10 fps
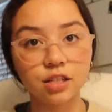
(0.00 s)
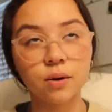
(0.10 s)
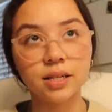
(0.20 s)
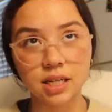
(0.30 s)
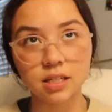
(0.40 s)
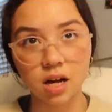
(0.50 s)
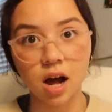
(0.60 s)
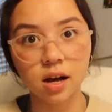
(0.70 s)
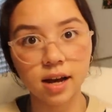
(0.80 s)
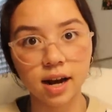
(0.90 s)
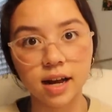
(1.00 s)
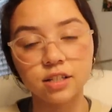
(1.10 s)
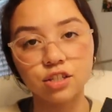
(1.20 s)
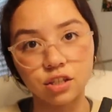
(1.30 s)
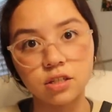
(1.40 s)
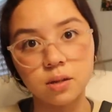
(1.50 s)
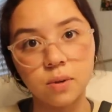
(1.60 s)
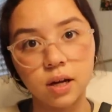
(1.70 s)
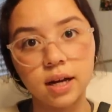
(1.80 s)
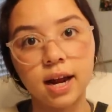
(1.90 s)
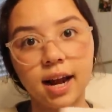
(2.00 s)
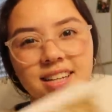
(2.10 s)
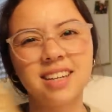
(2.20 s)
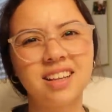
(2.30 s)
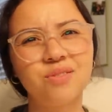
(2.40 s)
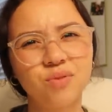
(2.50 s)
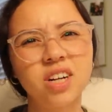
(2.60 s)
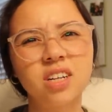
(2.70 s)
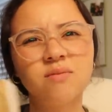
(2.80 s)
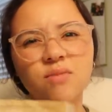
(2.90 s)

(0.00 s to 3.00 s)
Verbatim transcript: to go on tiktok and i had to search the book and i had to get the real